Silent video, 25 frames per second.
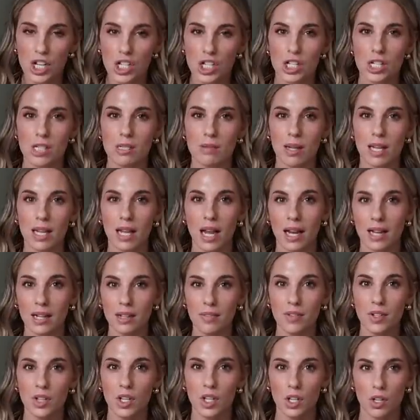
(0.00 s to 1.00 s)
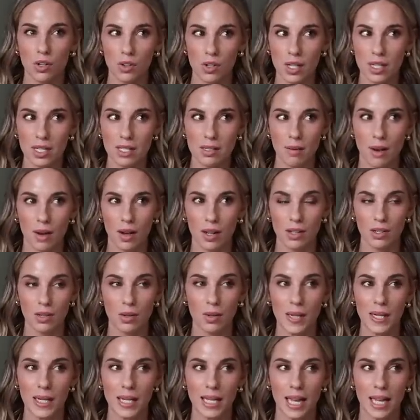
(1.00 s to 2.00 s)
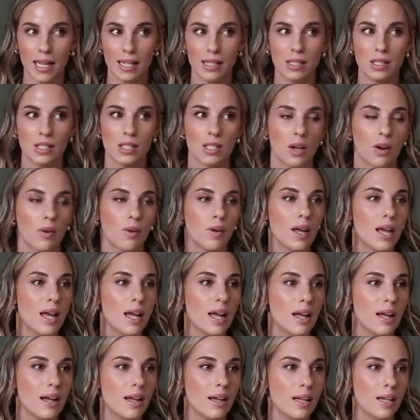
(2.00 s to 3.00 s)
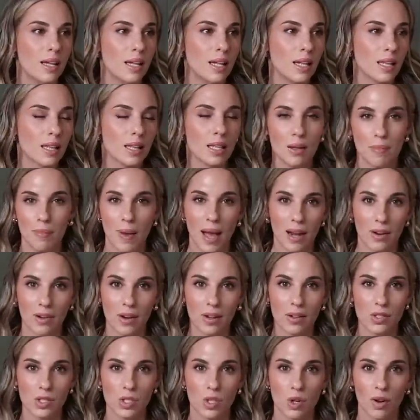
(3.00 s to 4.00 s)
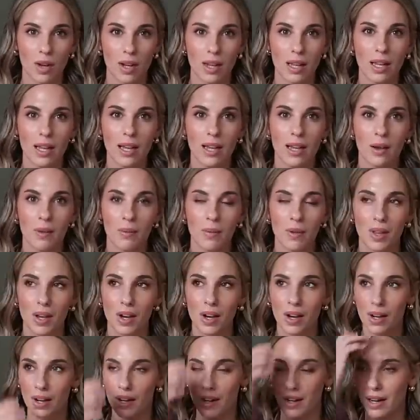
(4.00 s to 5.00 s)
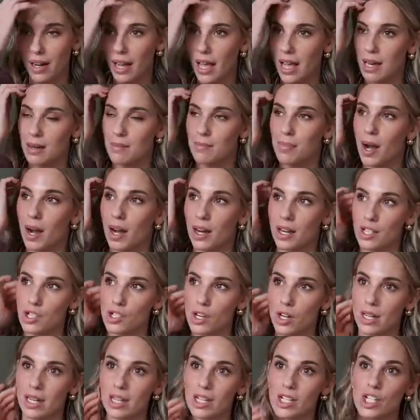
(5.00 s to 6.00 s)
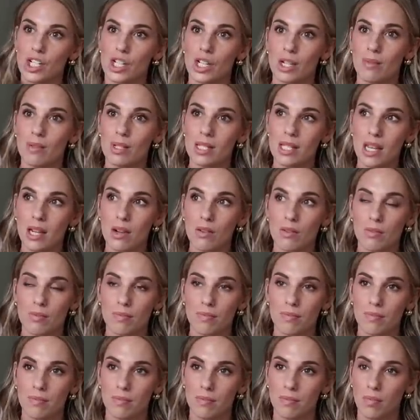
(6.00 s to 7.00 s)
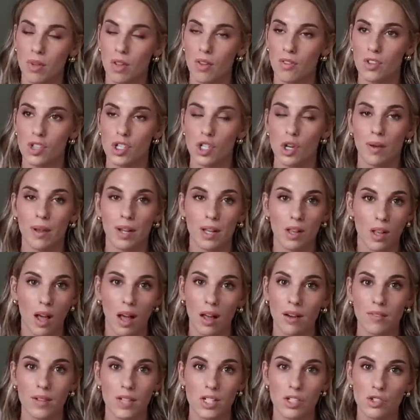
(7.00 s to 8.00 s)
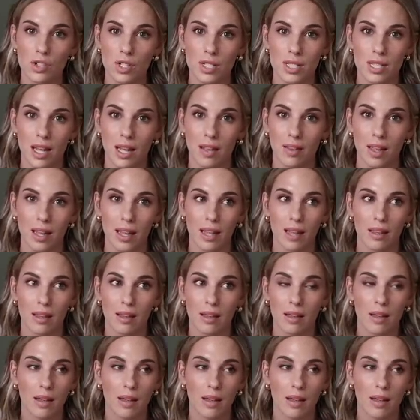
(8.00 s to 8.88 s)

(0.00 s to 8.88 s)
She's been kind of curious about underwear again. So little background story with her and potty training. She was like showing a lot of interest at like,